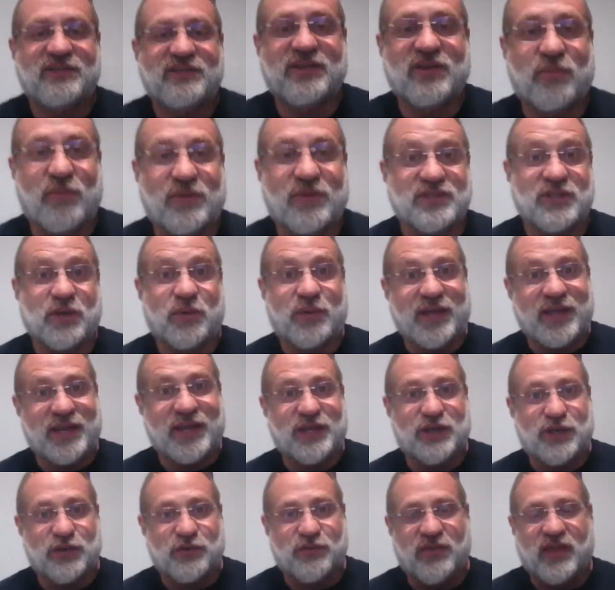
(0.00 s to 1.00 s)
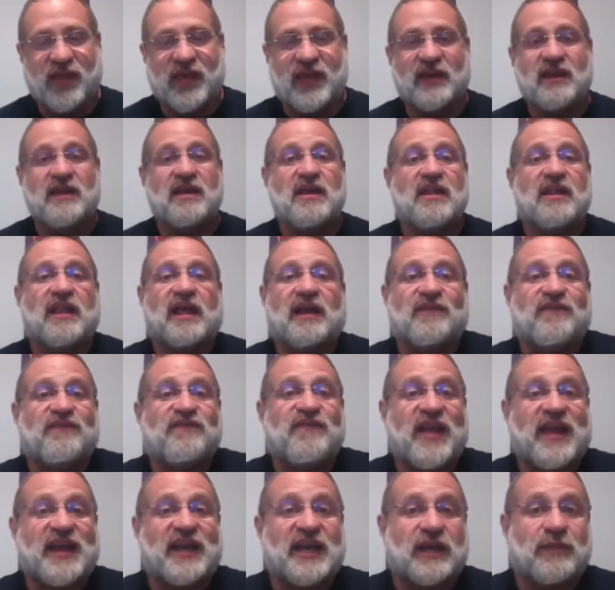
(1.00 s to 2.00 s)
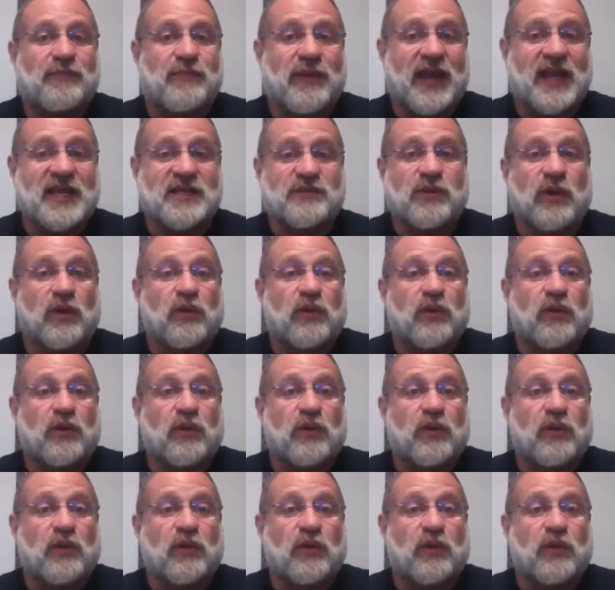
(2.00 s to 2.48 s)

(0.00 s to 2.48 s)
There was no Hindu then, like Vedic based,